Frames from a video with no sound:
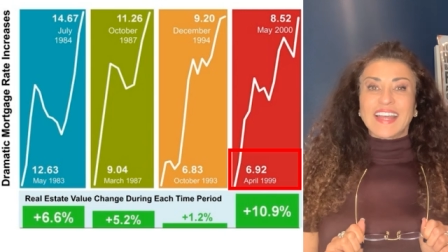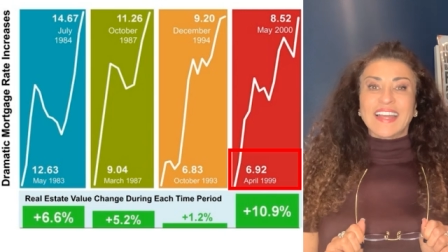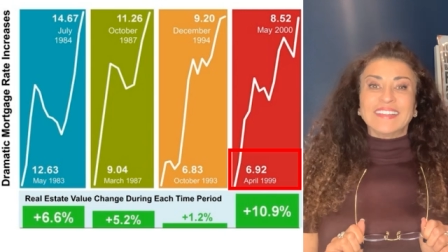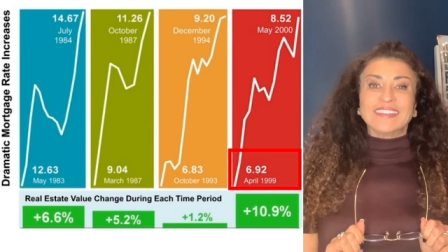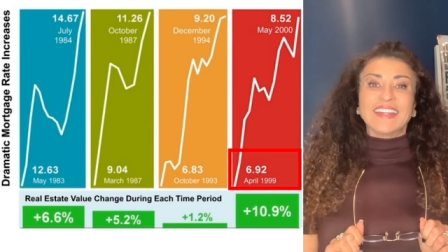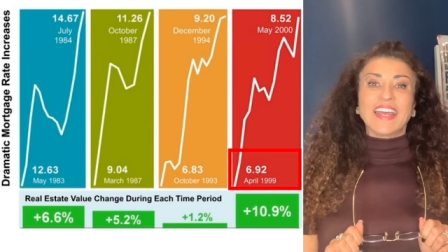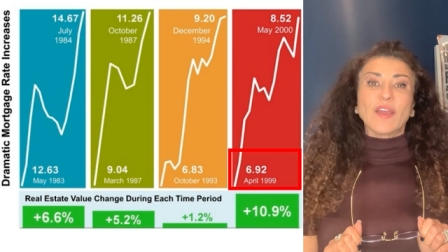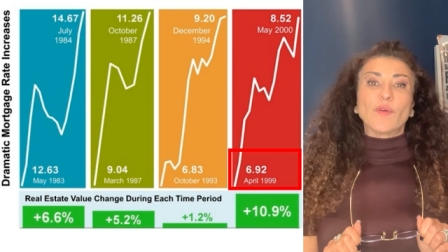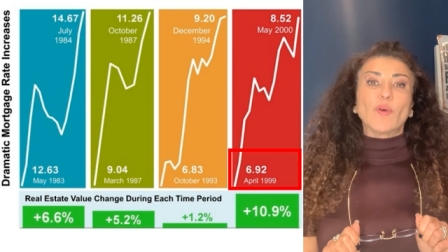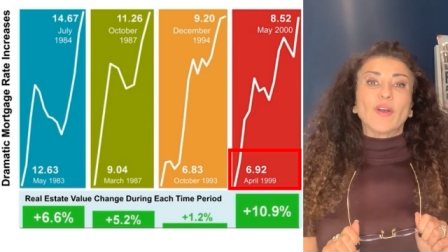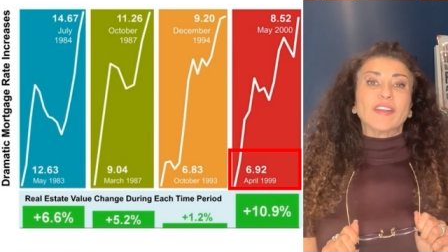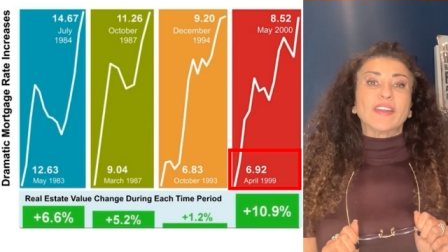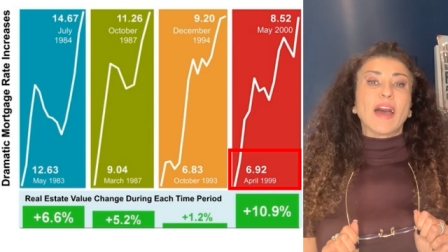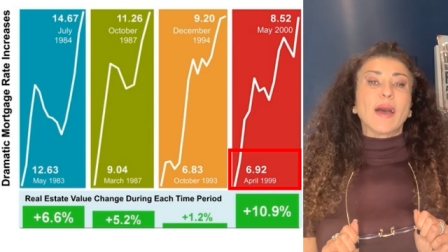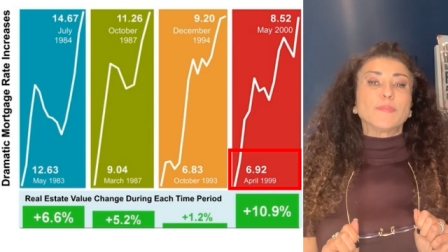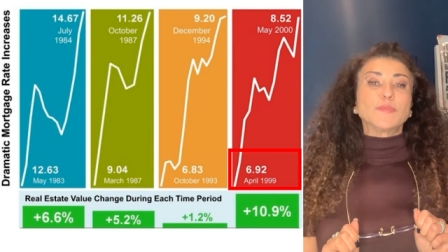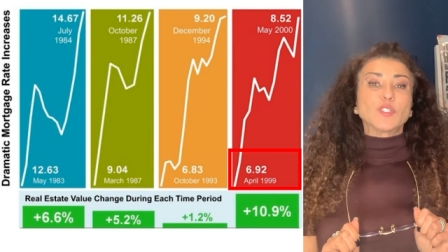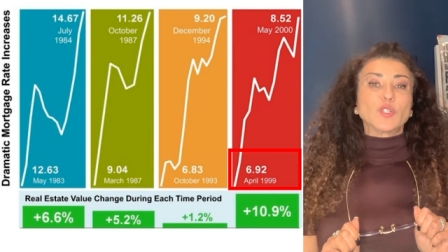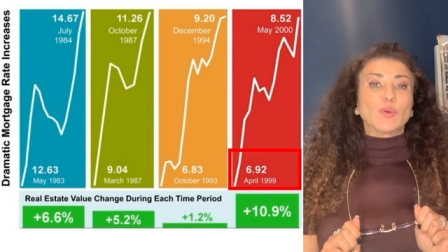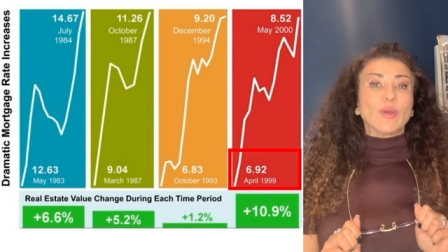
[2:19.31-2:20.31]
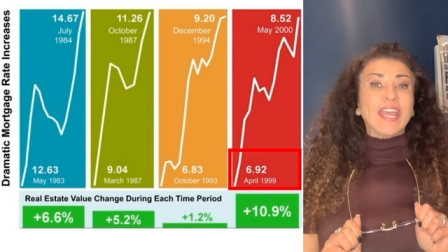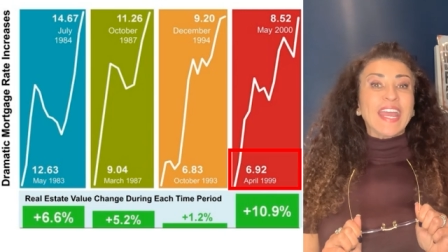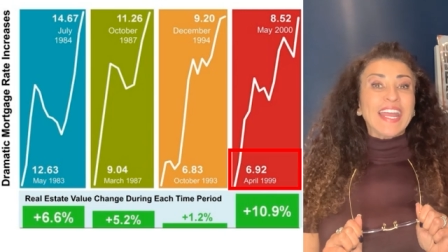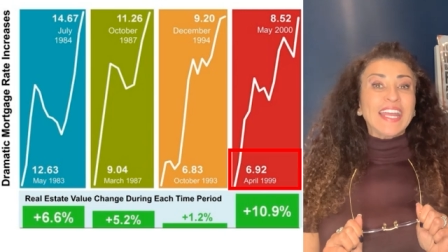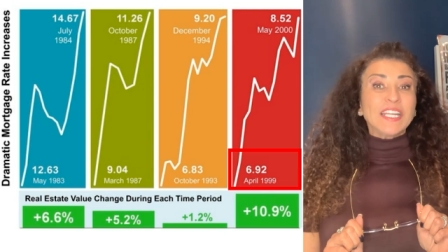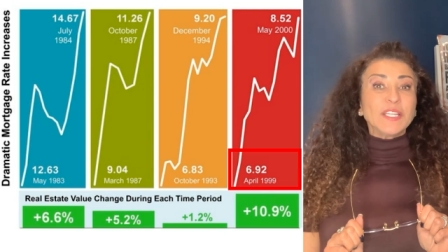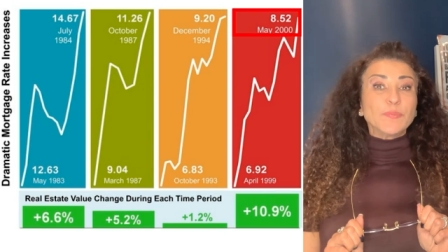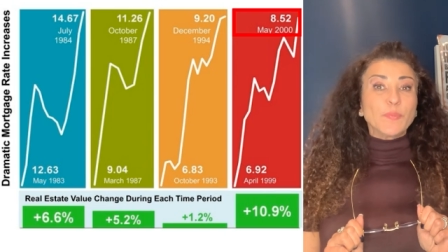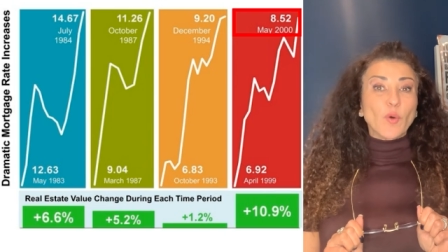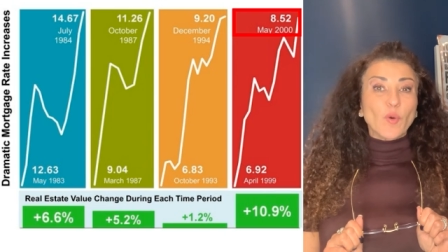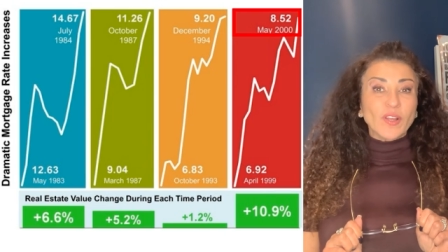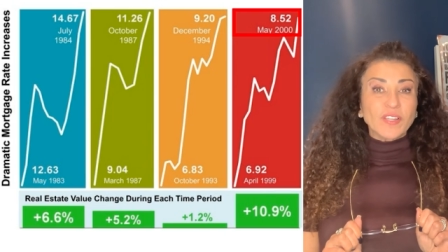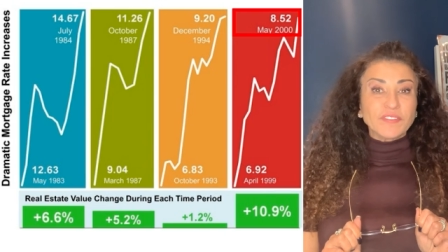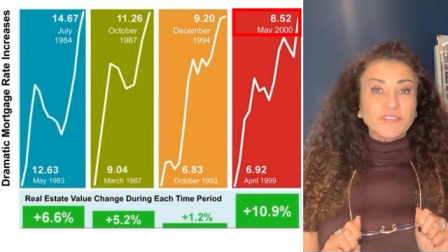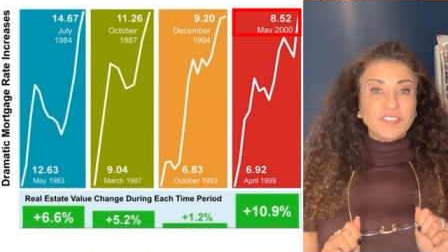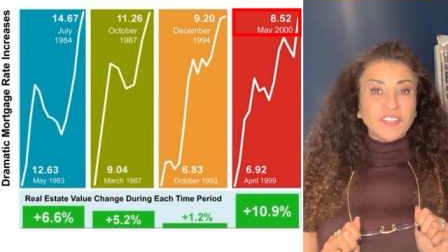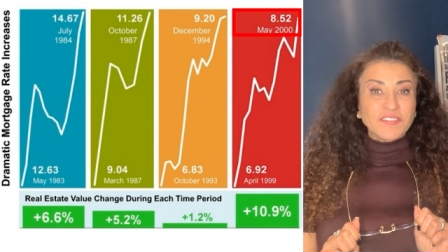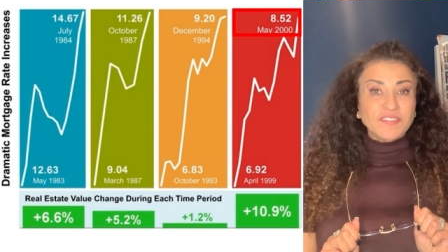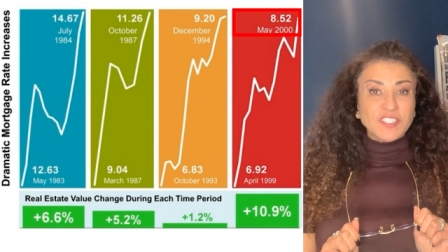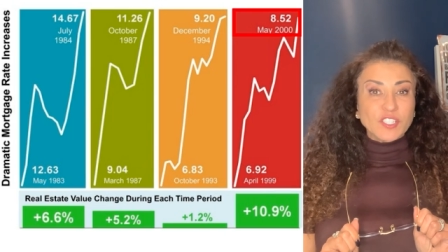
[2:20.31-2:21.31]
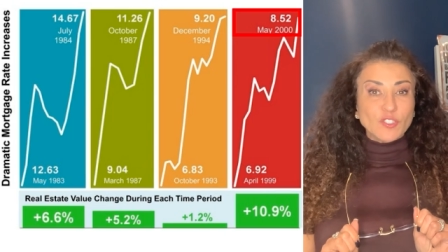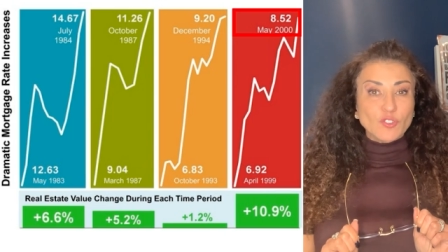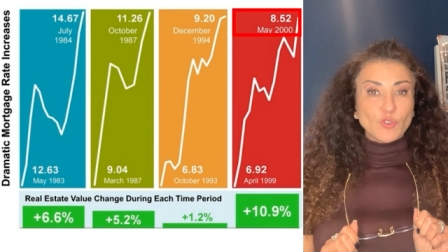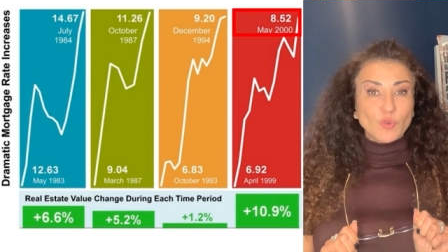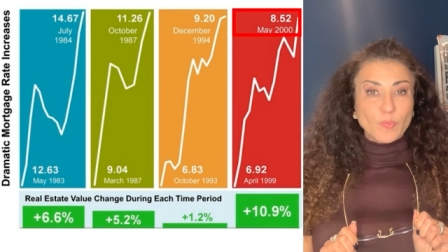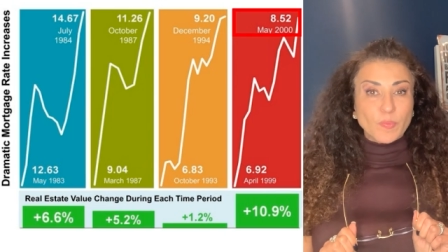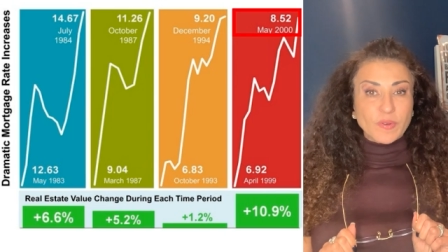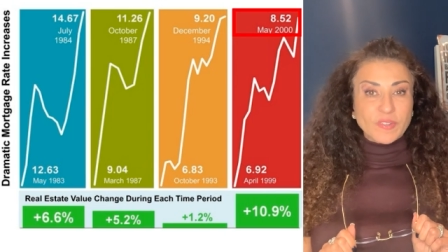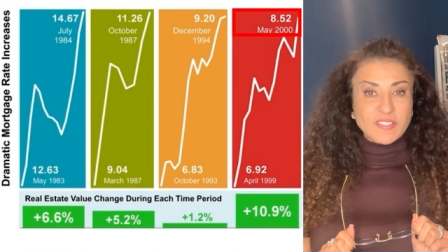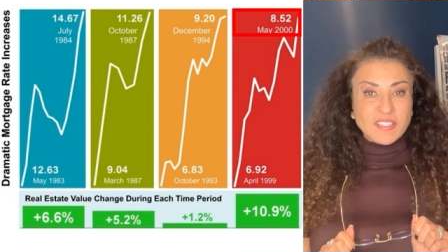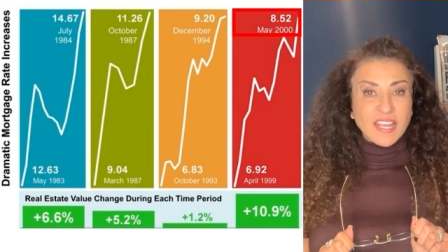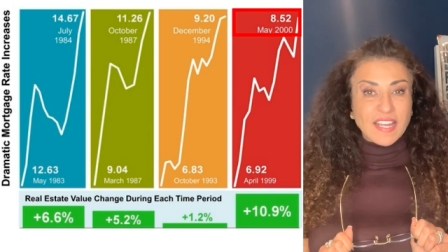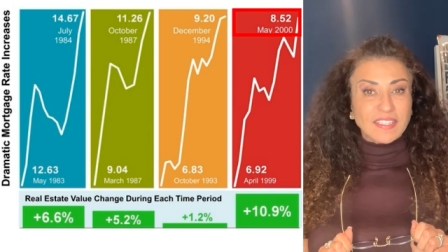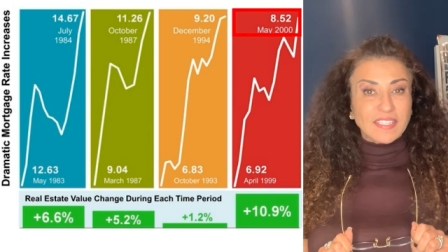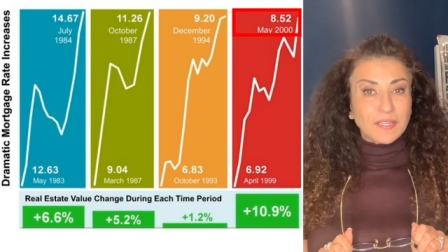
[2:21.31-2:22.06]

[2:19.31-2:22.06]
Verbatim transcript: and they went up to 8.52%